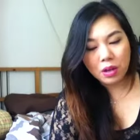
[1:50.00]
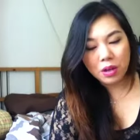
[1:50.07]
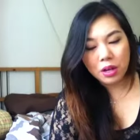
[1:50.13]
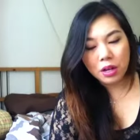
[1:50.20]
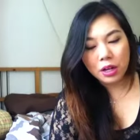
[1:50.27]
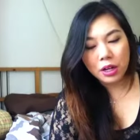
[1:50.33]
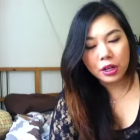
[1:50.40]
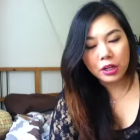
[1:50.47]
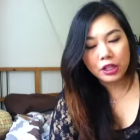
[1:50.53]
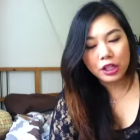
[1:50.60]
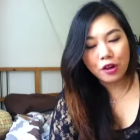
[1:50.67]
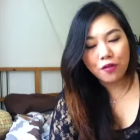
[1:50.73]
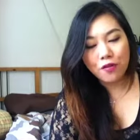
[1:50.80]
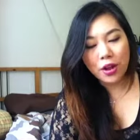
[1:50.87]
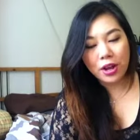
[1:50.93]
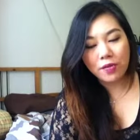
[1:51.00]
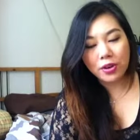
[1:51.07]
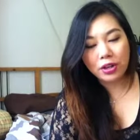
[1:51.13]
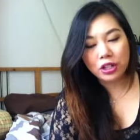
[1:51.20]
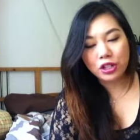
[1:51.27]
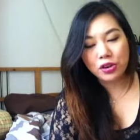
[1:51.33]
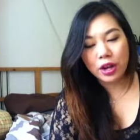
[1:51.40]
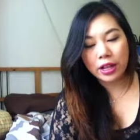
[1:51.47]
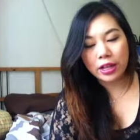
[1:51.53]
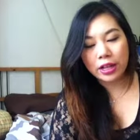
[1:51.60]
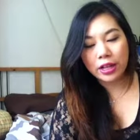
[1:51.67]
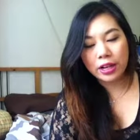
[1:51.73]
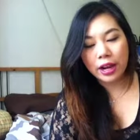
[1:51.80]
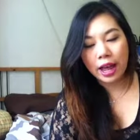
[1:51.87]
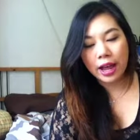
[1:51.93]
Uh, who's your favorite
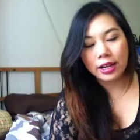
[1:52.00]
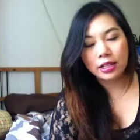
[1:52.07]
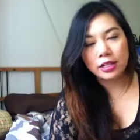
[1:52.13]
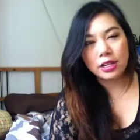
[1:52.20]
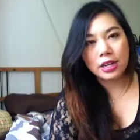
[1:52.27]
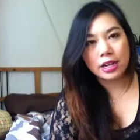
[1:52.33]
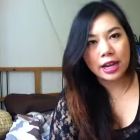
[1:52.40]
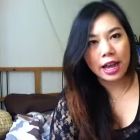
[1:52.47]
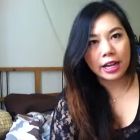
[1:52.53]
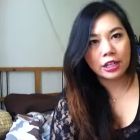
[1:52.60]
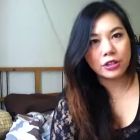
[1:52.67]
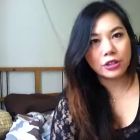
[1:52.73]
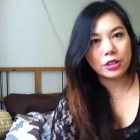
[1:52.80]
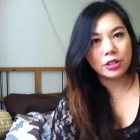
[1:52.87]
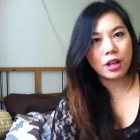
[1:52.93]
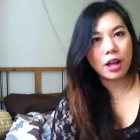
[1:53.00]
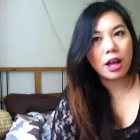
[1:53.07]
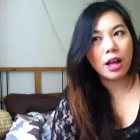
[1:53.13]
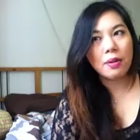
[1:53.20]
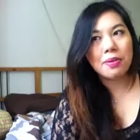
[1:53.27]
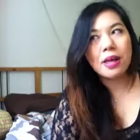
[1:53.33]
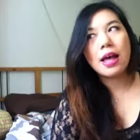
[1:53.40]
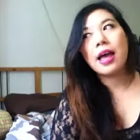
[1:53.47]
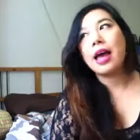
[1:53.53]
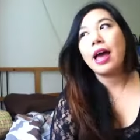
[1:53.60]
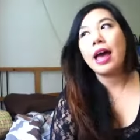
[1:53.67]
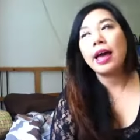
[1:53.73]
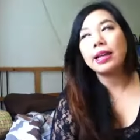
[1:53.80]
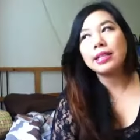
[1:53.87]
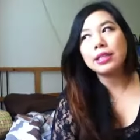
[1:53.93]
Australian actor and actress? Um,
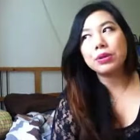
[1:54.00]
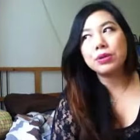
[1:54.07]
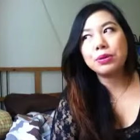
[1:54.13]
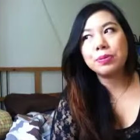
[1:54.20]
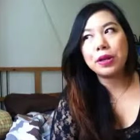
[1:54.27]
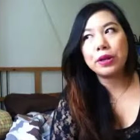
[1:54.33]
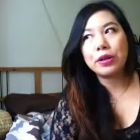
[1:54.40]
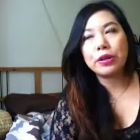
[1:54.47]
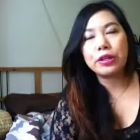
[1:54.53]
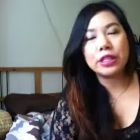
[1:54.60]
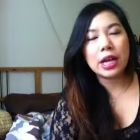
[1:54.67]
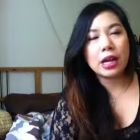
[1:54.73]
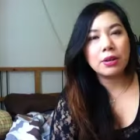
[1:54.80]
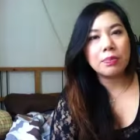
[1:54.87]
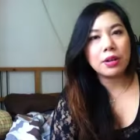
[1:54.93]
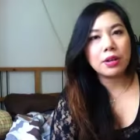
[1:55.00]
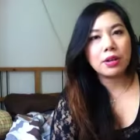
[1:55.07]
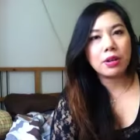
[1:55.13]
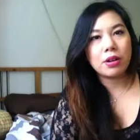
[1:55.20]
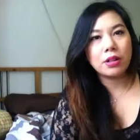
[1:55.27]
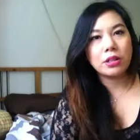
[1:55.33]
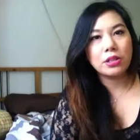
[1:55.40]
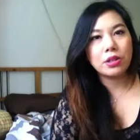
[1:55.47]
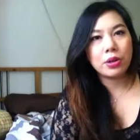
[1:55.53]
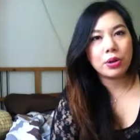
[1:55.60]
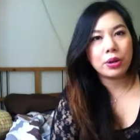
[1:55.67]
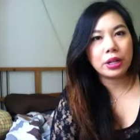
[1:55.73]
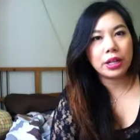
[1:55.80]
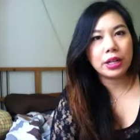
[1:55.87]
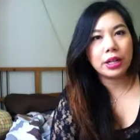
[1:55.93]
actor would be Hugh Jackman.
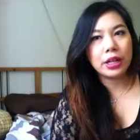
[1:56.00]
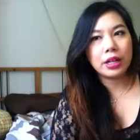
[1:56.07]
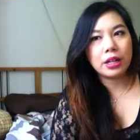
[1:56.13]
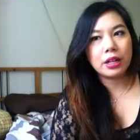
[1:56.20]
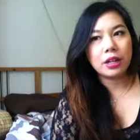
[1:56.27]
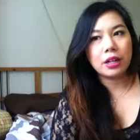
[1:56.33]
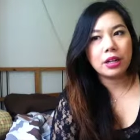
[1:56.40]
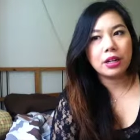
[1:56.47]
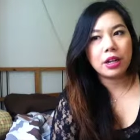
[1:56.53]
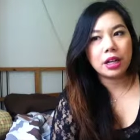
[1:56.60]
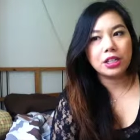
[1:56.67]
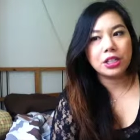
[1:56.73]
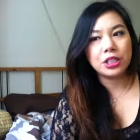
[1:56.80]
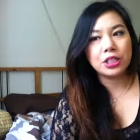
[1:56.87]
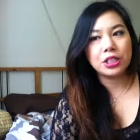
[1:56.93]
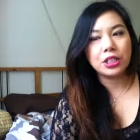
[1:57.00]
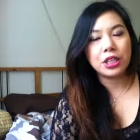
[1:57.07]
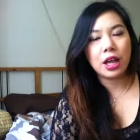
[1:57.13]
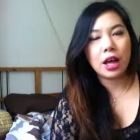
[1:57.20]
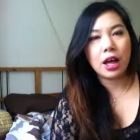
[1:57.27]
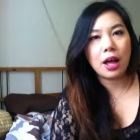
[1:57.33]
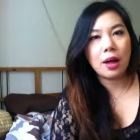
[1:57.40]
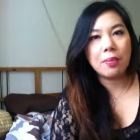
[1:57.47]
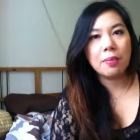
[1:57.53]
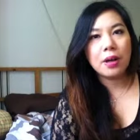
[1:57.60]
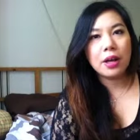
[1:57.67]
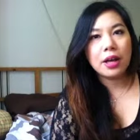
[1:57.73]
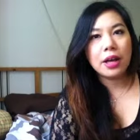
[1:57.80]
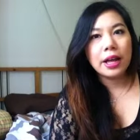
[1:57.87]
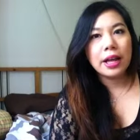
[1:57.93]
Totally luscious. Um,
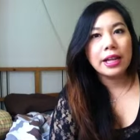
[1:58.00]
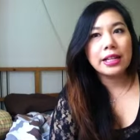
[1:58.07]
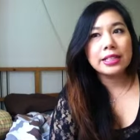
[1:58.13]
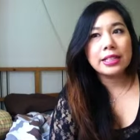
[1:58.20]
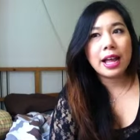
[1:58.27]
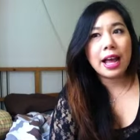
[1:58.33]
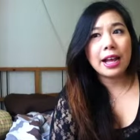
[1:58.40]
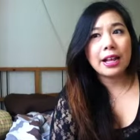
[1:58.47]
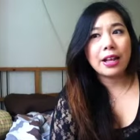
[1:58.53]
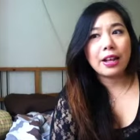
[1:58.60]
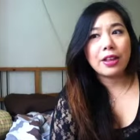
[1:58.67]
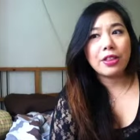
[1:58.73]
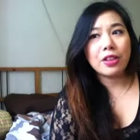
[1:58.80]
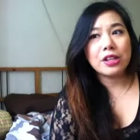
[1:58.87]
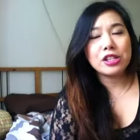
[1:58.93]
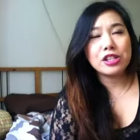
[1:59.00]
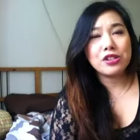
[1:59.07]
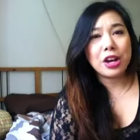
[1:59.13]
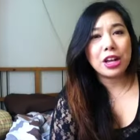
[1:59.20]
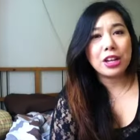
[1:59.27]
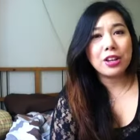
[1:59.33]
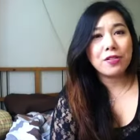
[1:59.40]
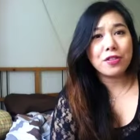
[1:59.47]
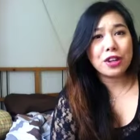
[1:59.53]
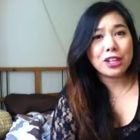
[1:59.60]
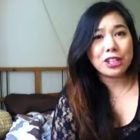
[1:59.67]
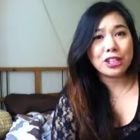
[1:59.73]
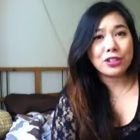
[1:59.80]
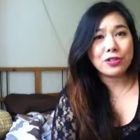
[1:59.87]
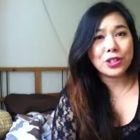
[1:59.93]
He's like the Australian
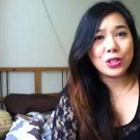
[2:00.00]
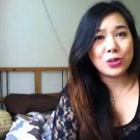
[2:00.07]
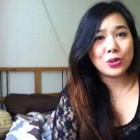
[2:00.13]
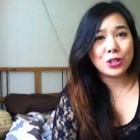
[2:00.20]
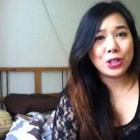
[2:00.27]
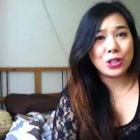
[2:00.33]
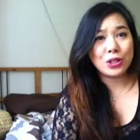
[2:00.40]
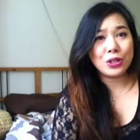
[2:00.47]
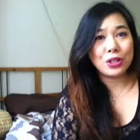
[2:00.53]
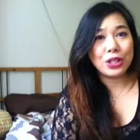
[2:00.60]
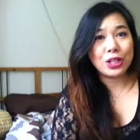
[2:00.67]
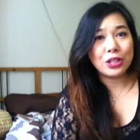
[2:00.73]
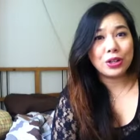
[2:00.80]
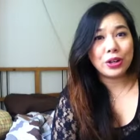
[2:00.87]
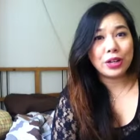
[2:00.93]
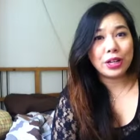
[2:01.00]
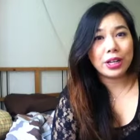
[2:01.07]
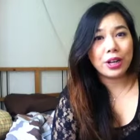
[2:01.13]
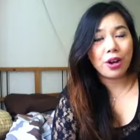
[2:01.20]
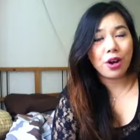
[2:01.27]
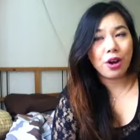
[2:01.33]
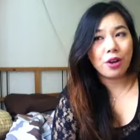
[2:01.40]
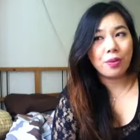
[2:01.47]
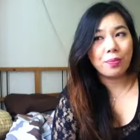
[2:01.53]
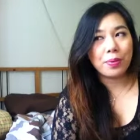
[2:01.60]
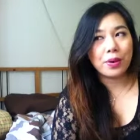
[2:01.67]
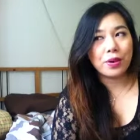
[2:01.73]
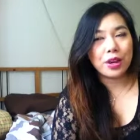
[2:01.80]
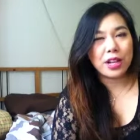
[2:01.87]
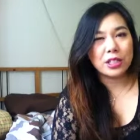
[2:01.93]
version of George Clooney, totally hot
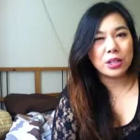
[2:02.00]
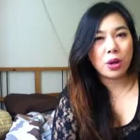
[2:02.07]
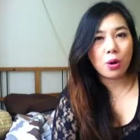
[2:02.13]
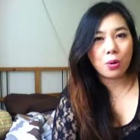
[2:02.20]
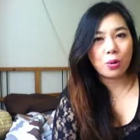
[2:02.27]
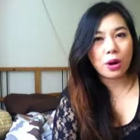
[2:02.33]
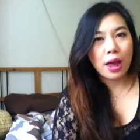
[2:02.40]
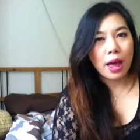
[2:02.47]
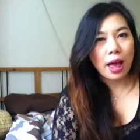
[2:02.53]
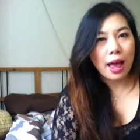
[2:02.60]
but not as old.